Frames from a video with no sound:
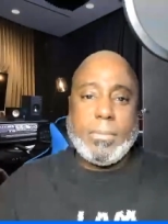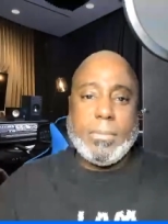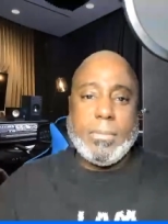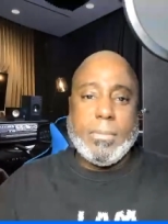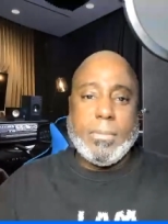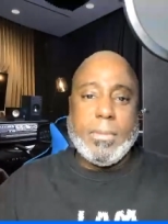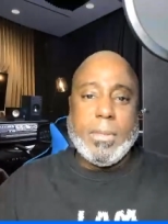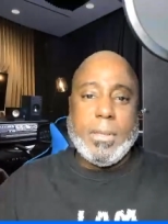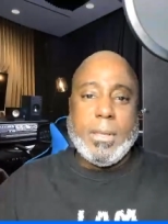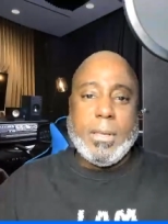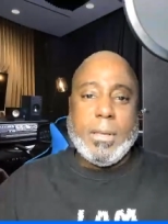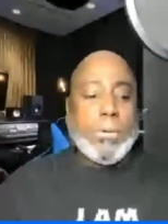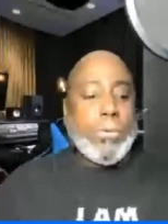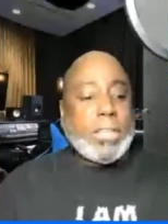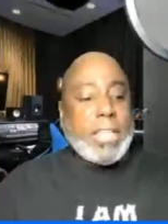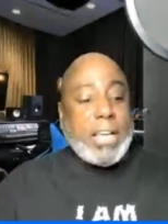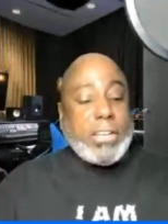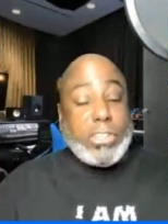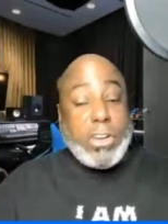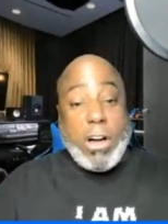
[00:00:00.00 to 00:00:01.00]
What they're
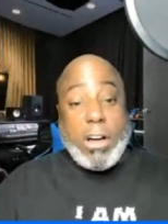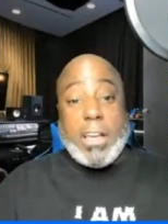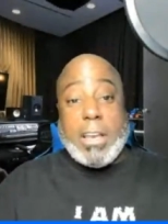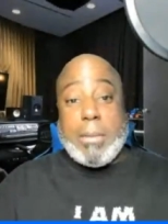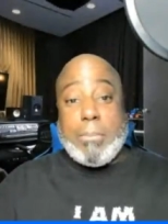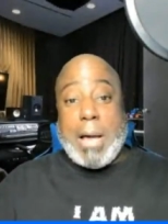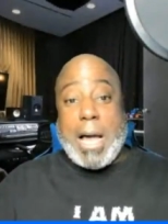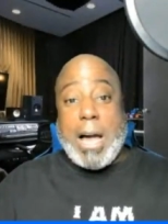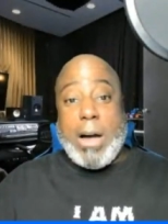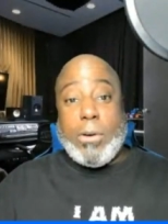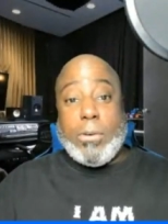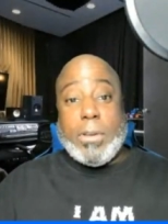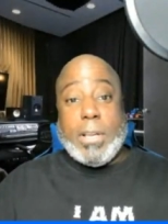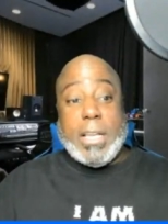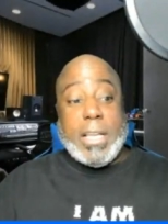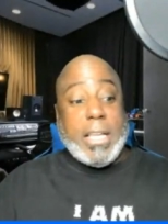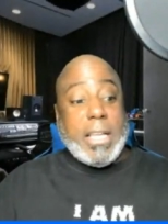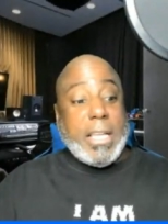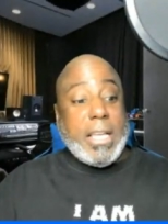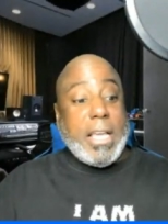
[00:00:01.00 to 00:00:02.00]
talking about
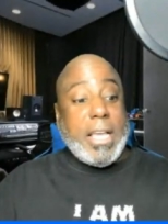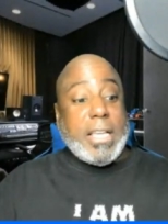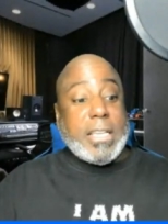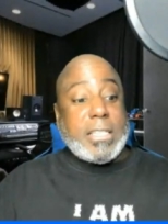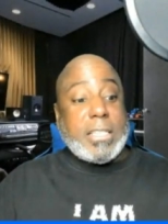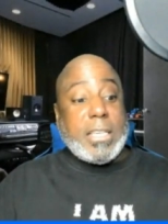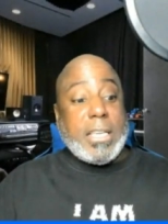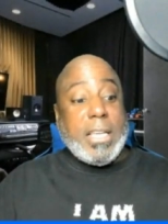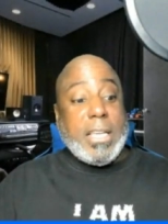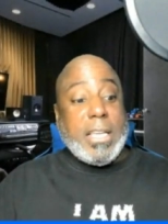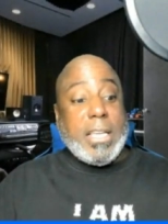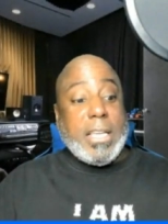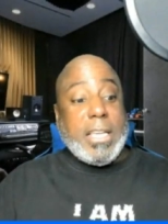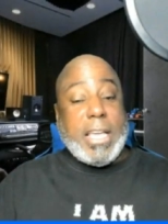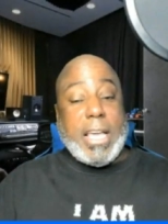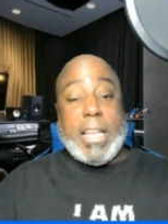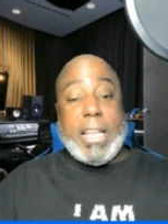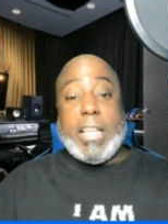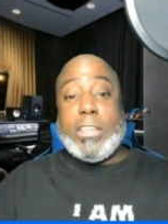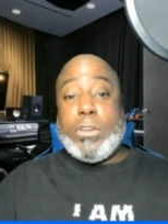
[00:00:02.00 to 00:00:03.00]
is
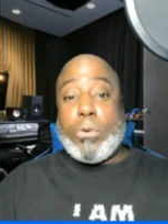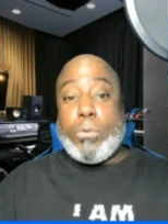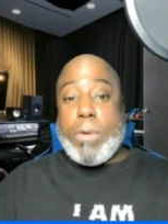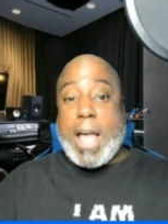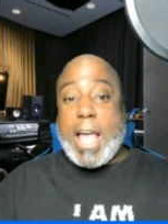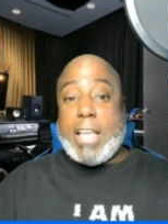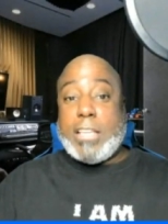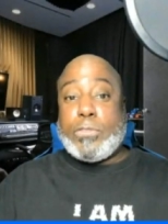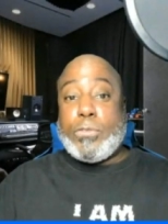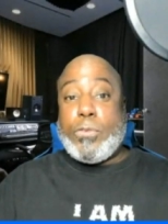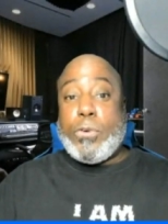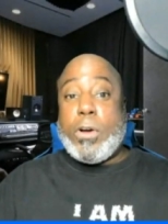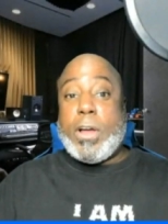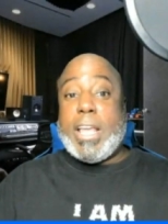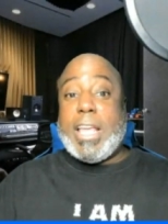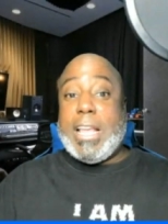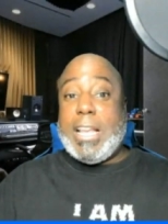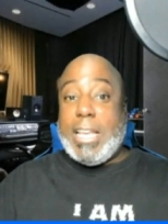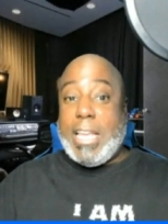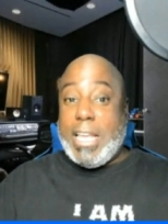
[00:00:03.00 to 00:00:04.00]
getting the rights for
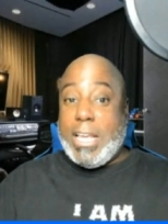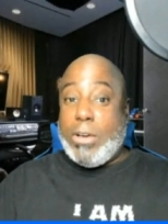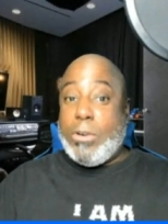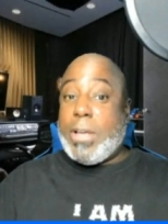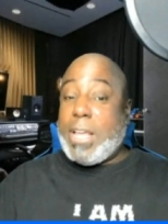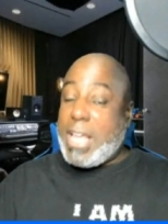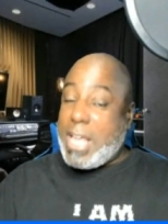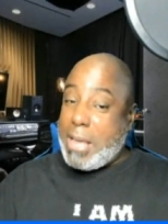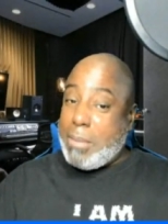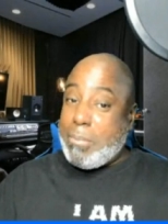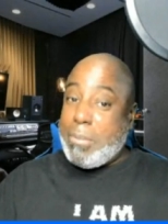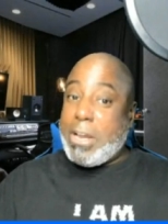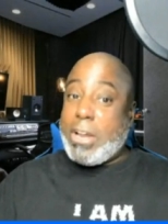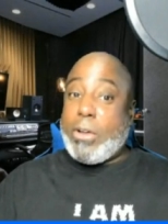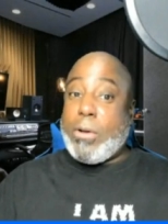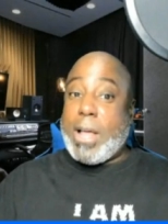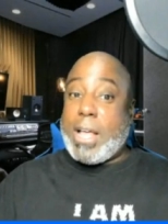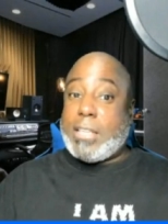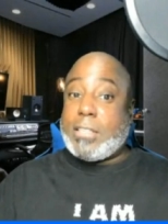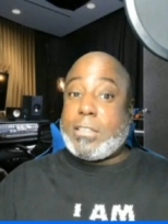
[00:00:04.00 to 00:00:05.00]
illegal
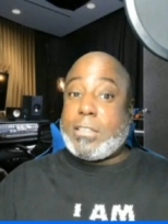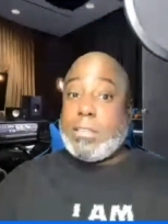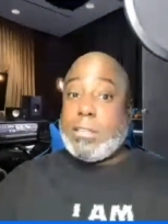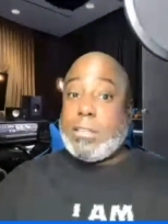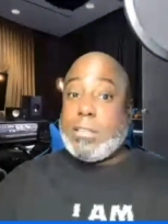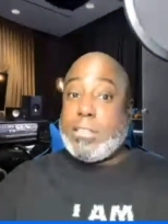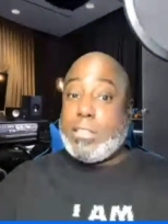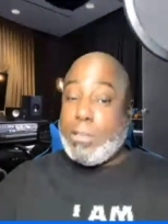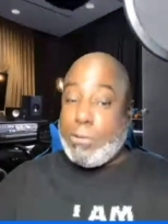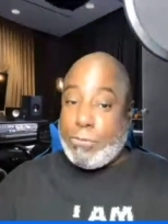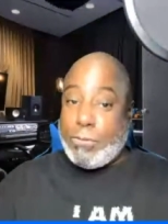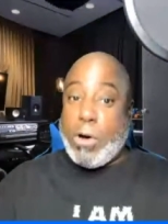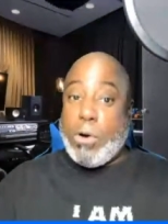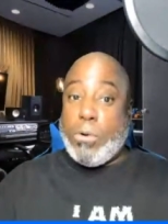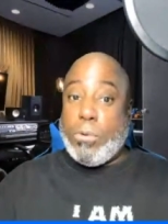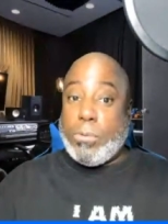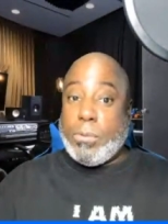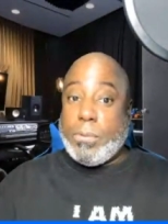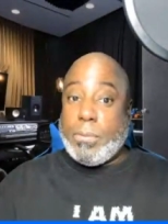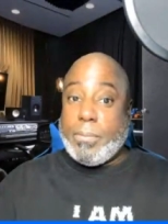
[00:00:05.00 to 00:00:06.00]
immigrants to
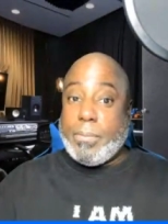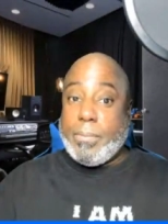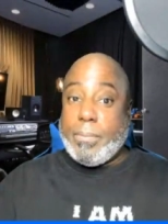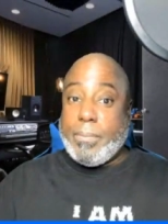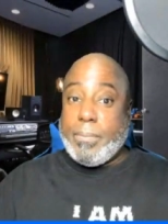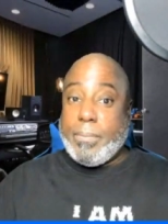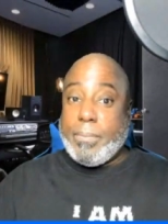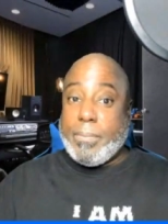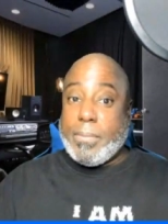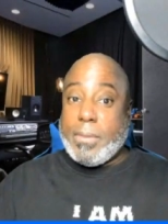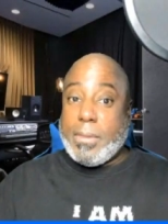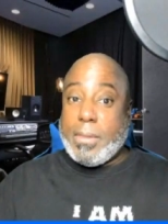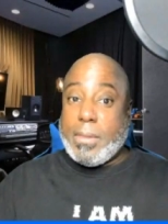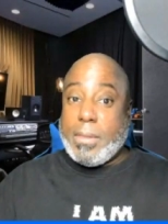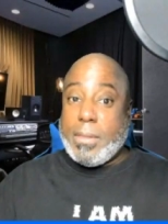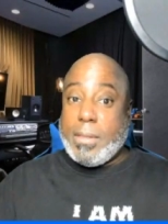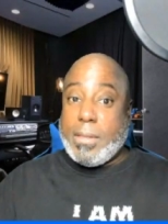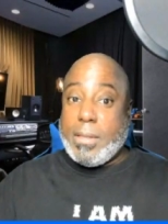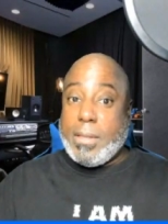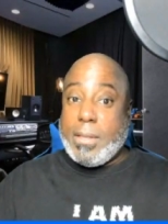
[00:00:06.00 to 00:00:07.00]
vote.
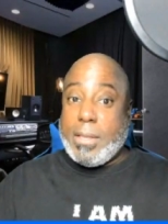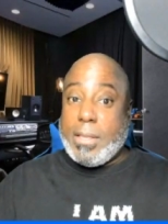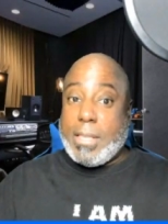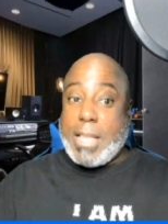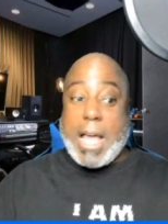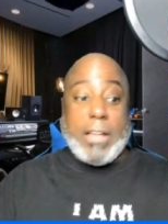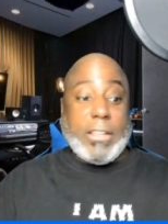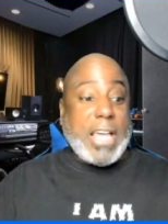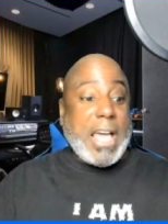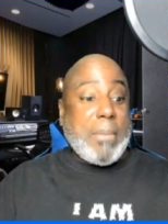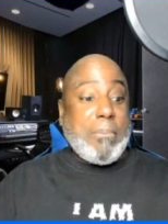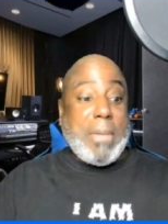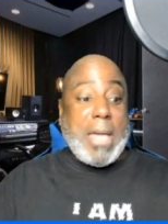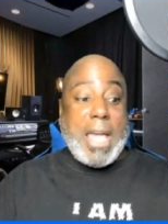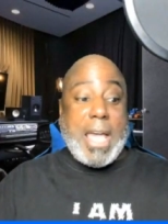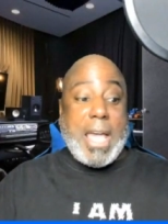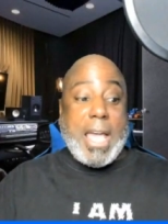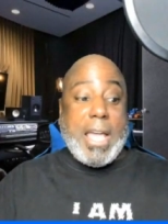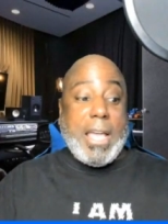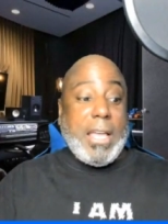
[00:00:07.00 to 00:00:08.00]
Now, they
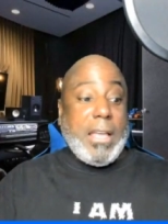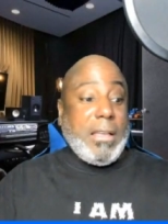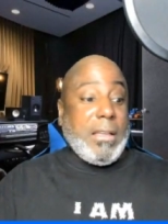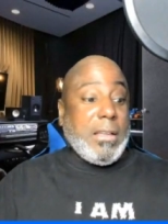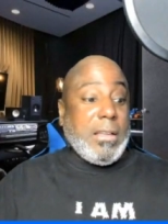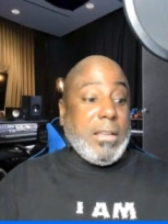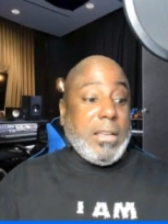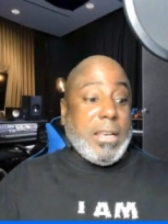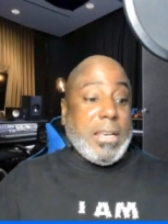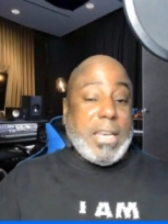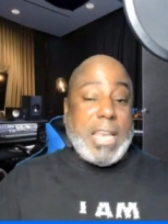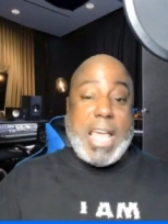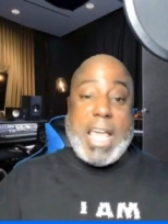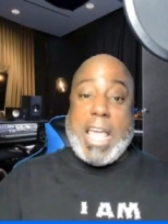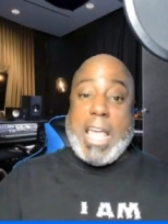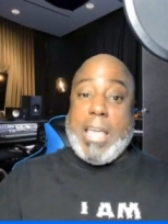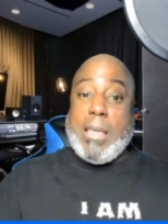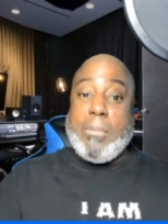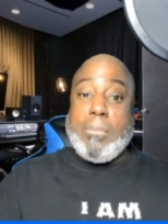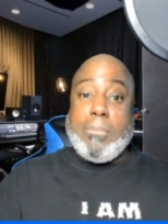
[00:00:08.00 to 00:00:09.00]
may
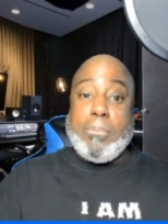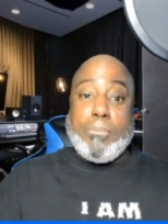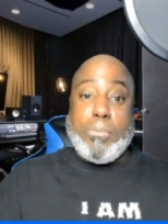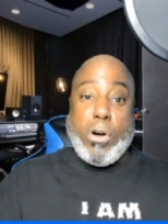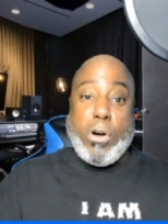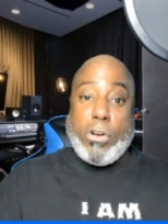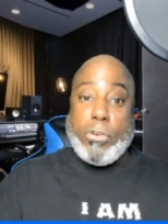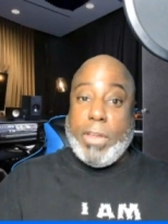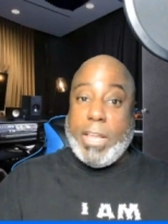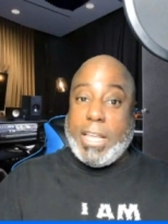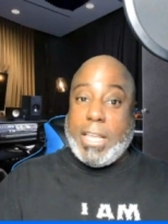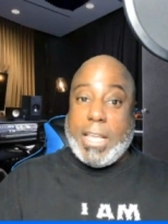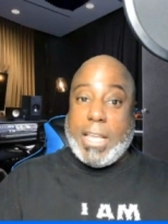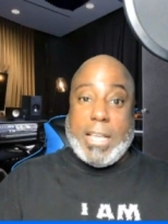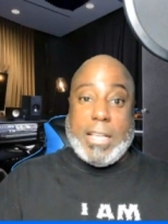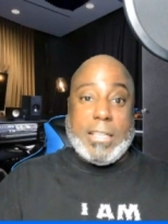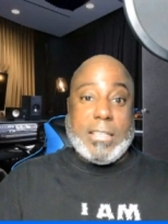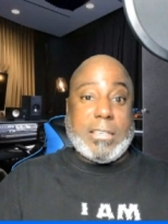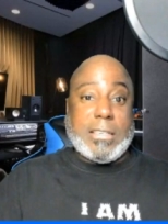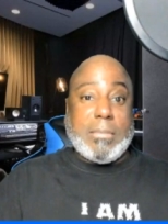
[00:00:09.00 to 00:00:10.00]
name Puerto
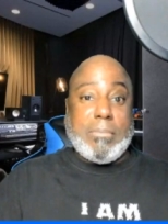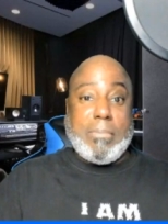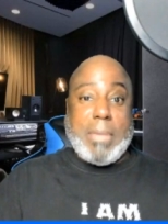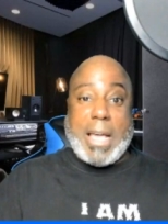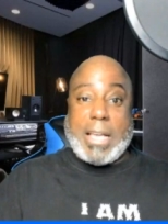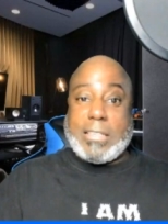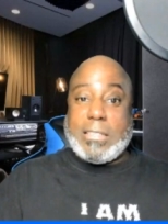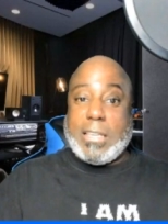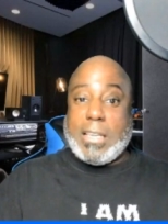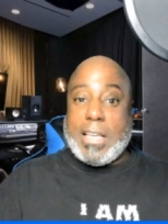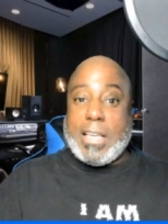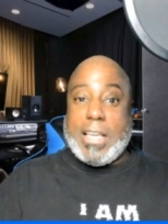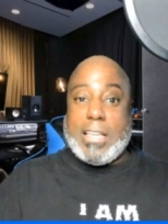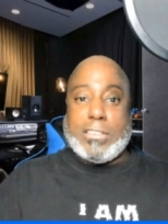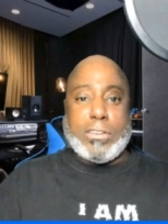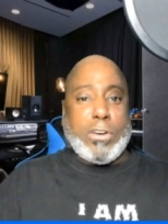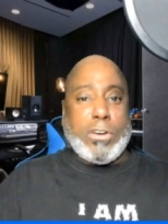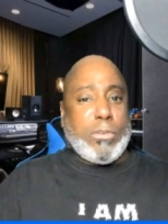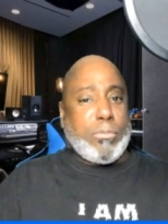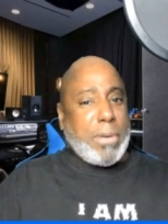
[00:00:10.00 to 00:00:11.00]
Ricans and Mexicans
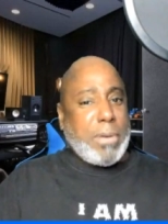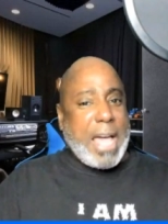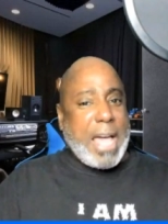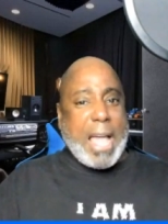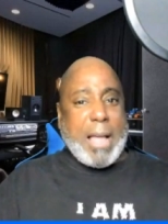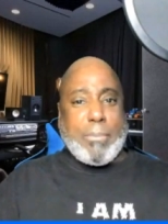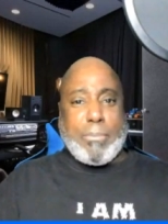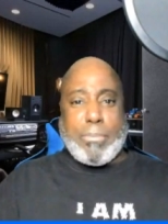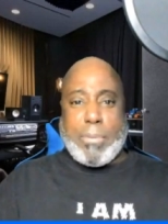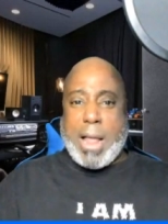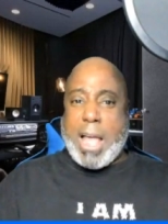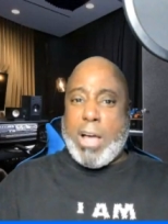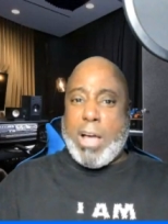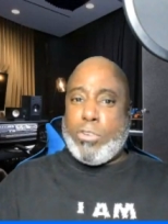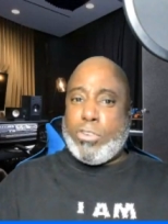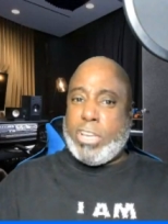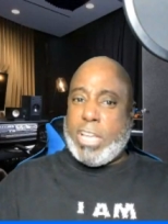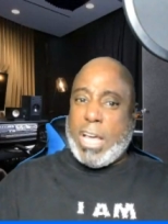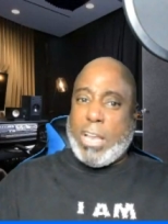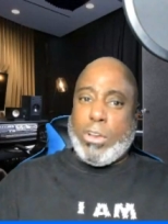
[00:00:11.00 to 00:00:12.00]
or black, brown,
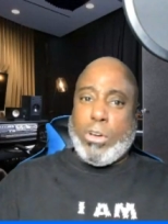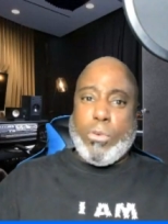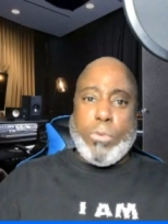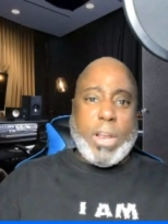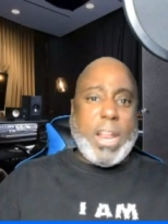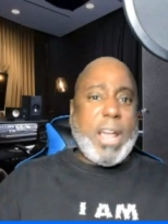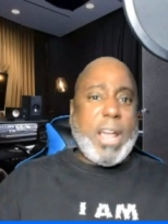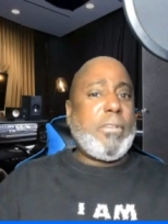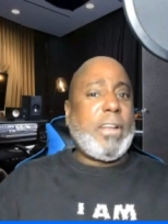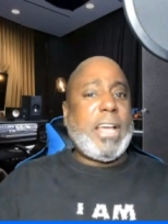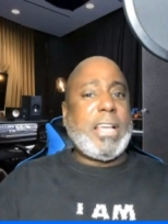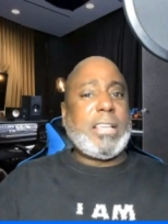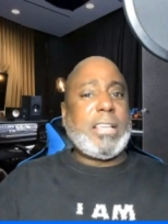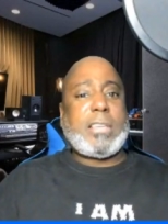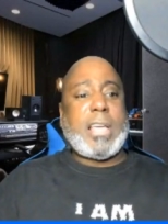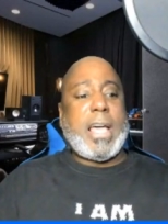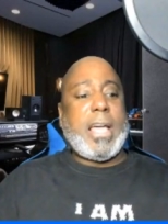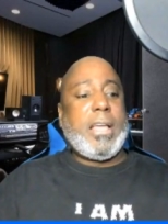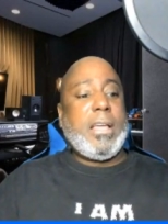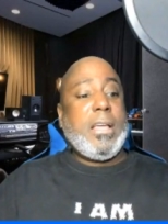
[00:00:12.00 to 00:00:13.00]
yellow, whatever they
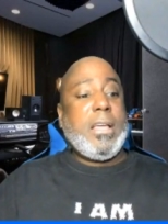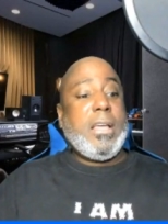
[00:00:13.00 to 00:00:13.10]
say,